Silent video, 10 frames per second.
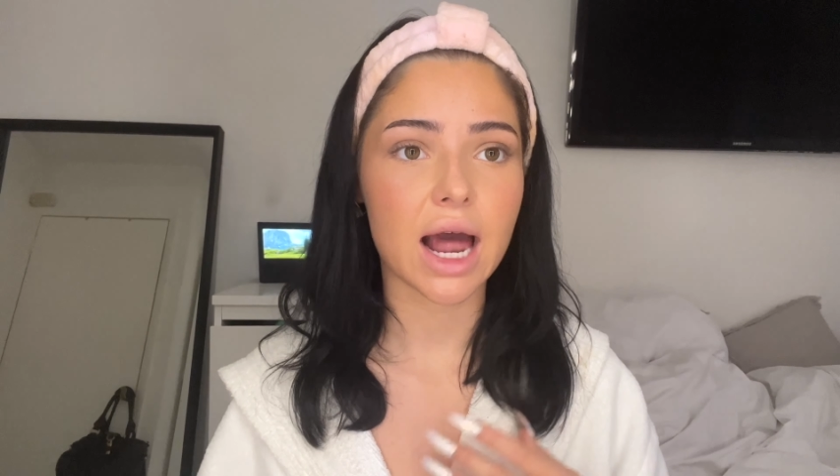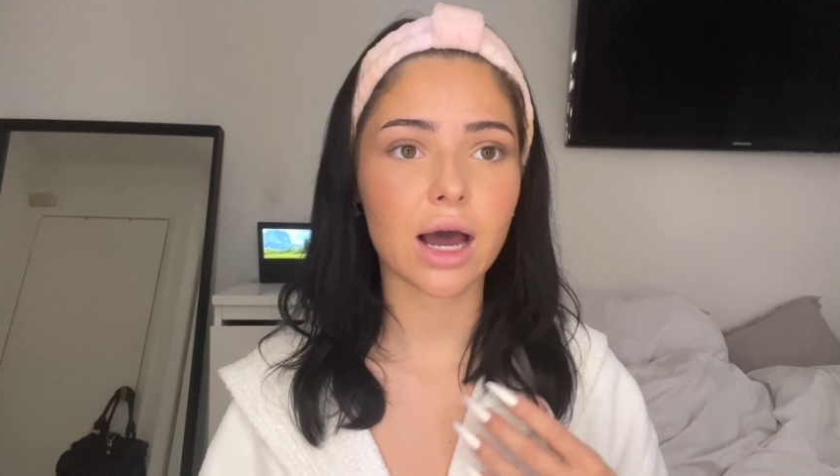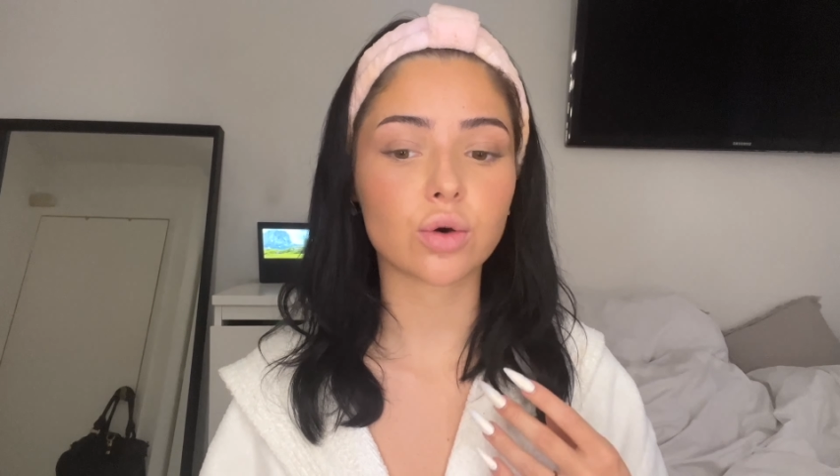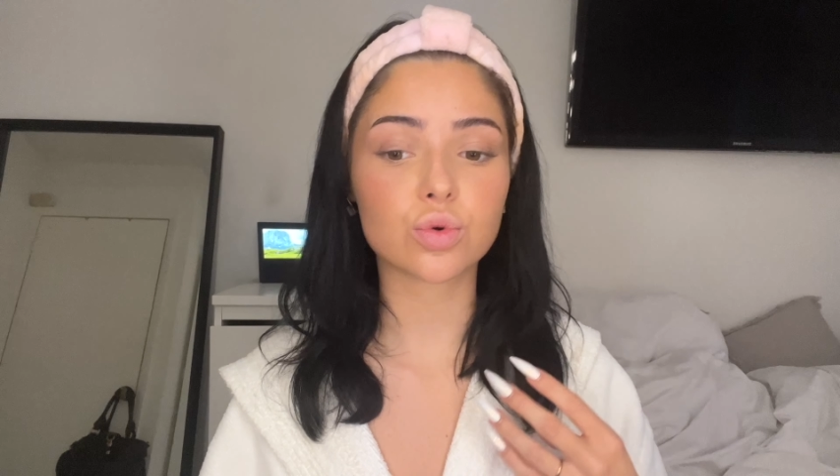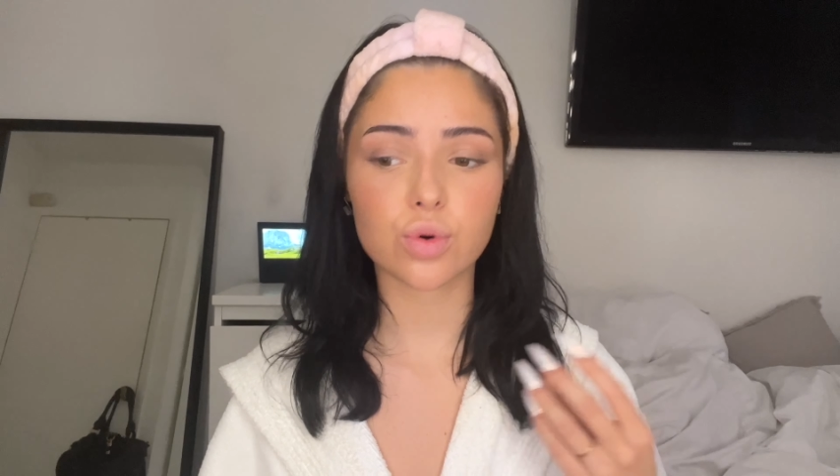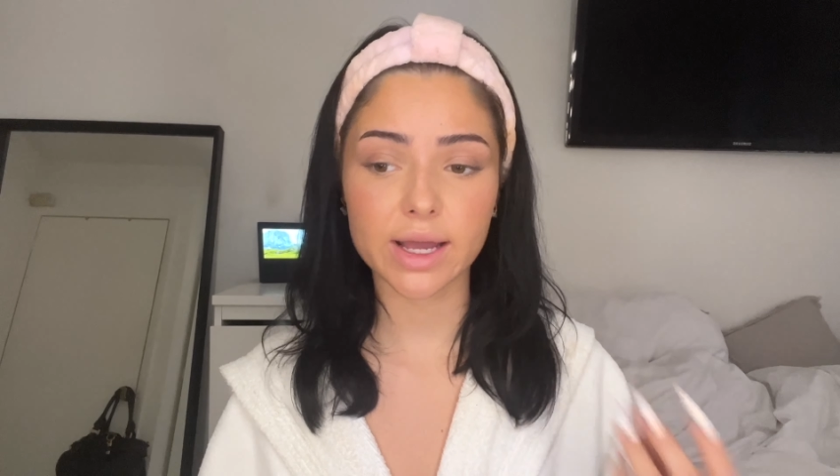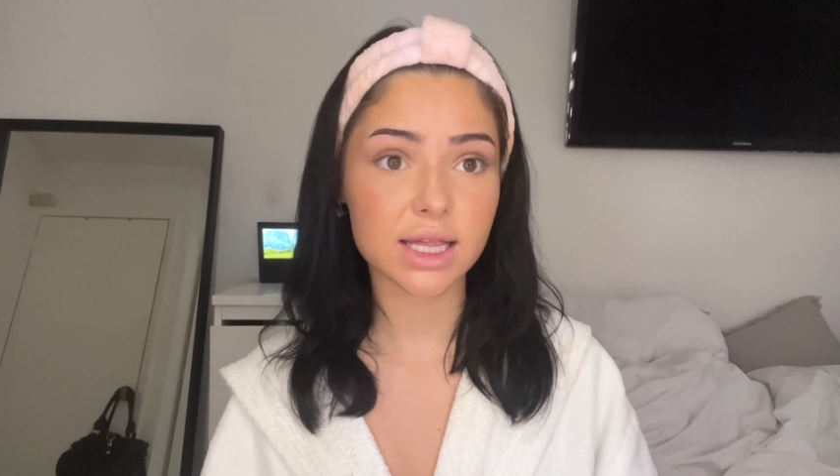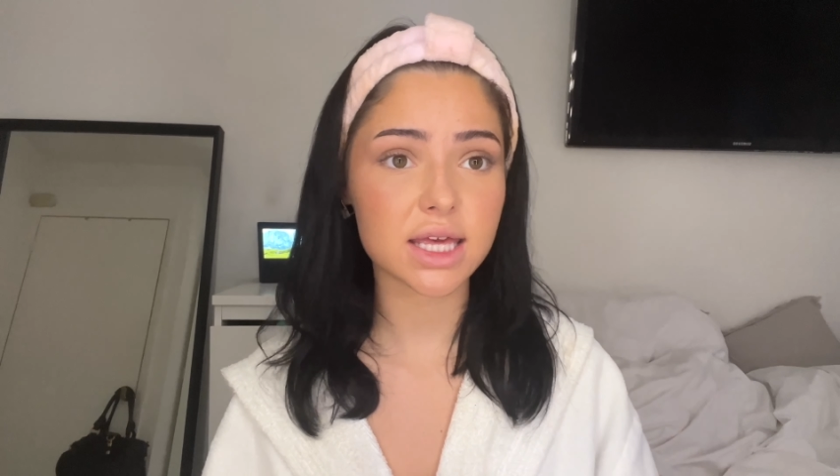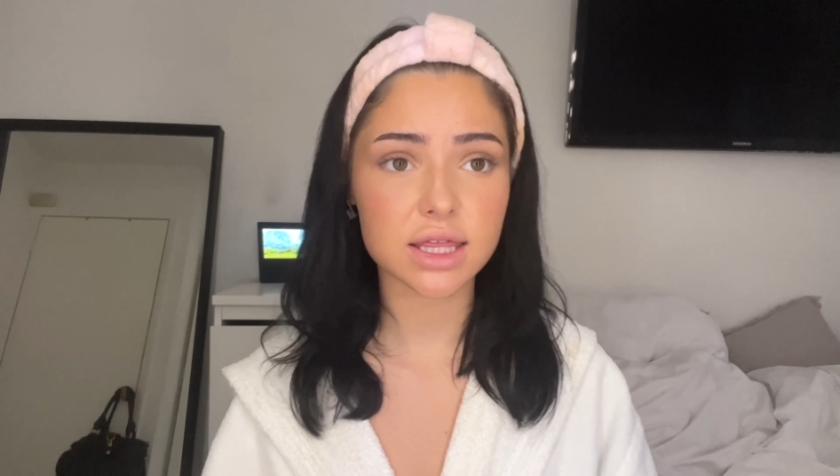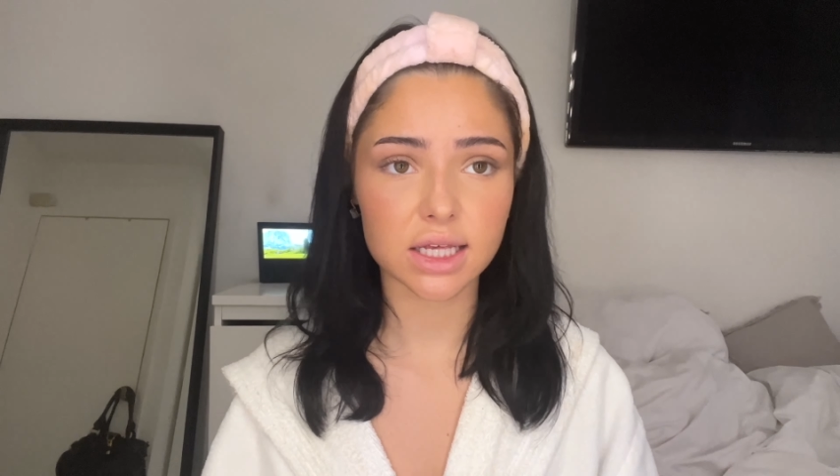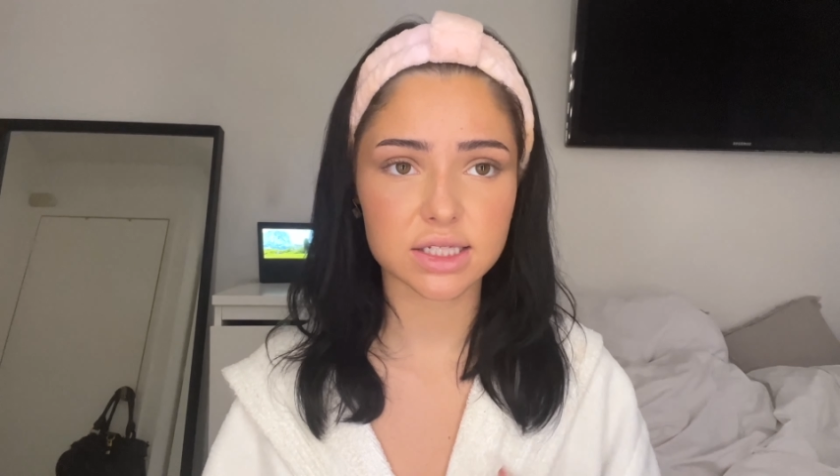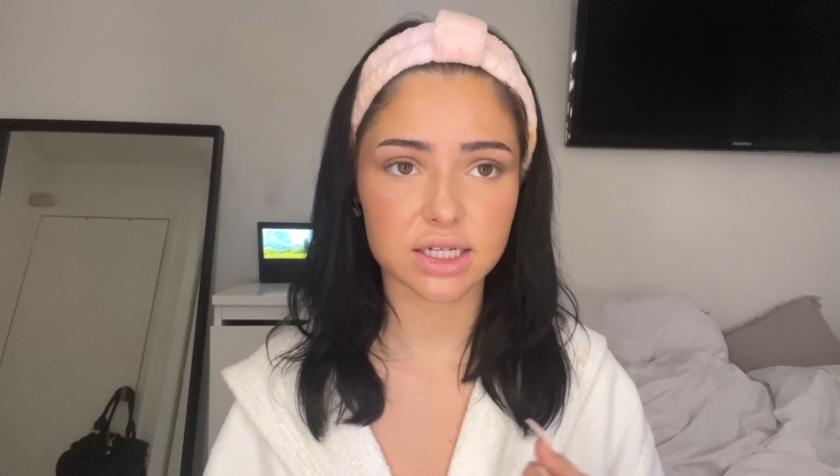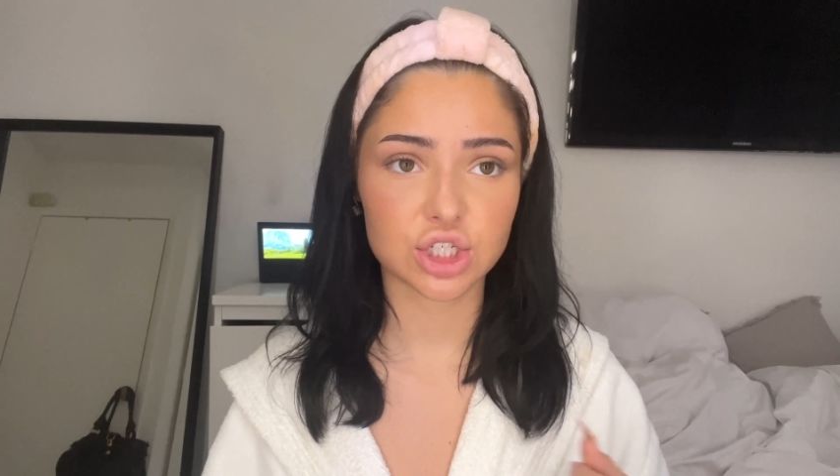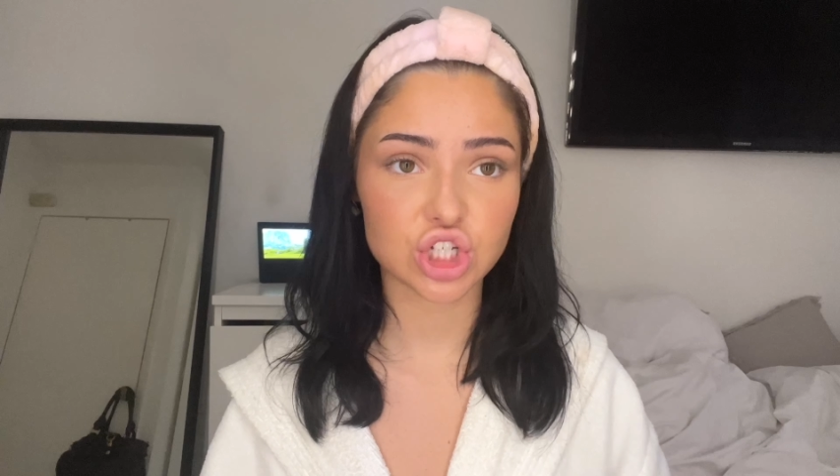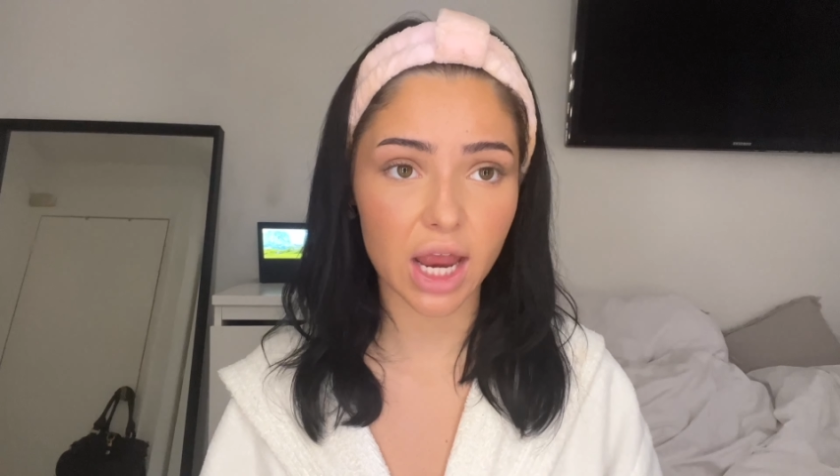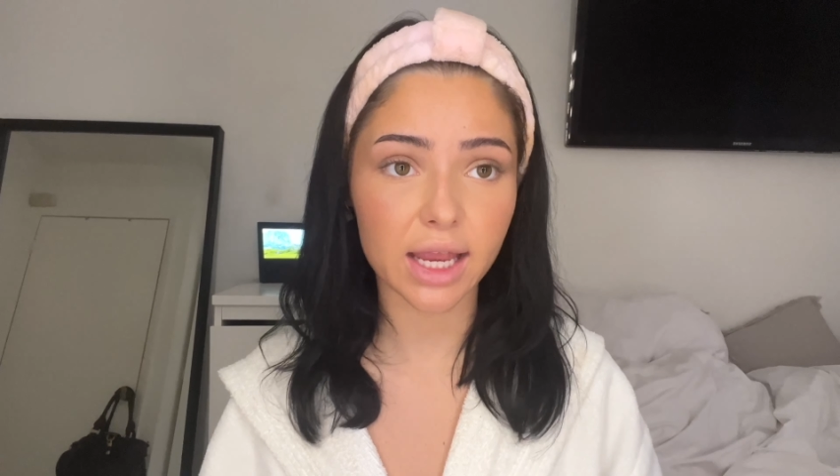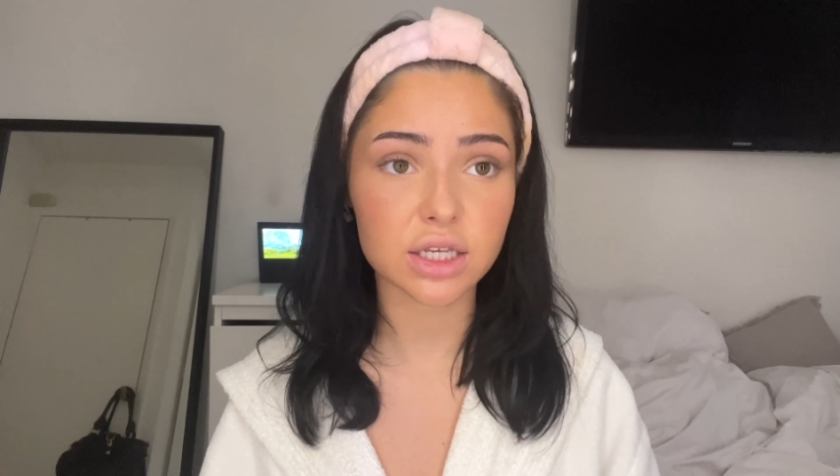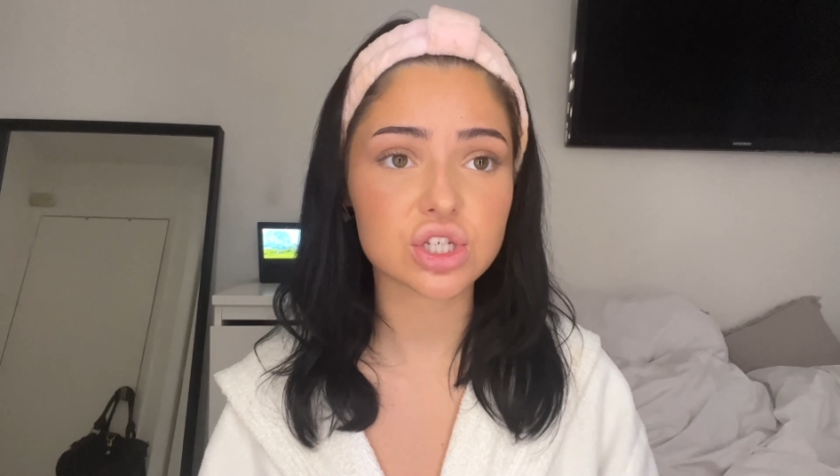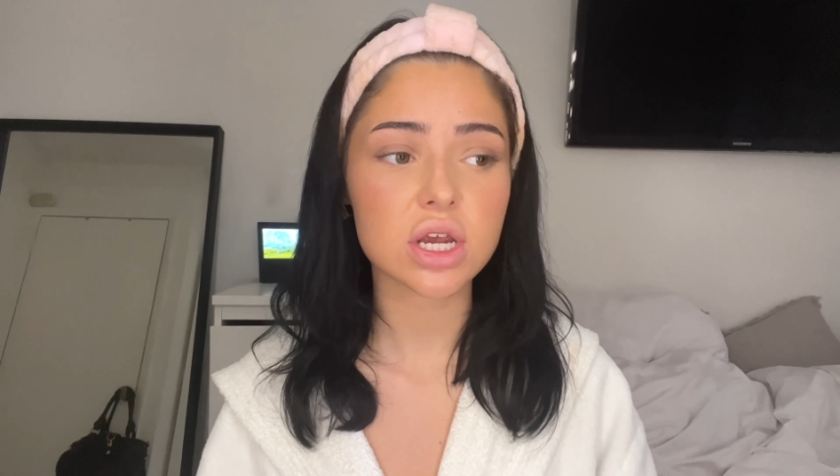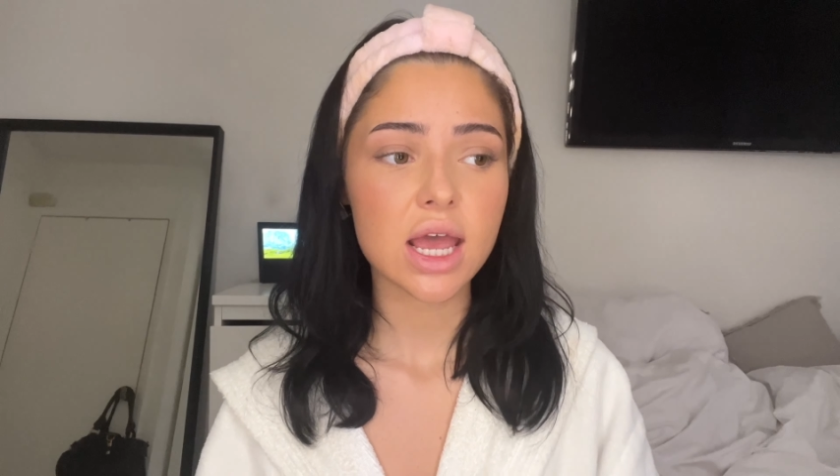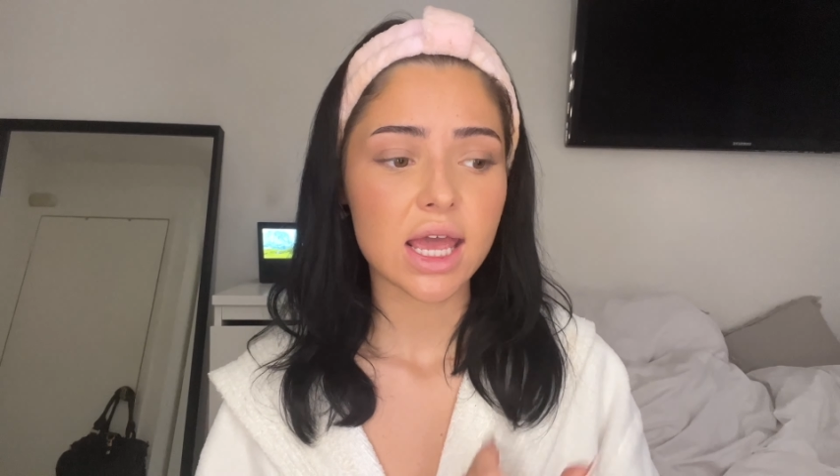how quickly things can change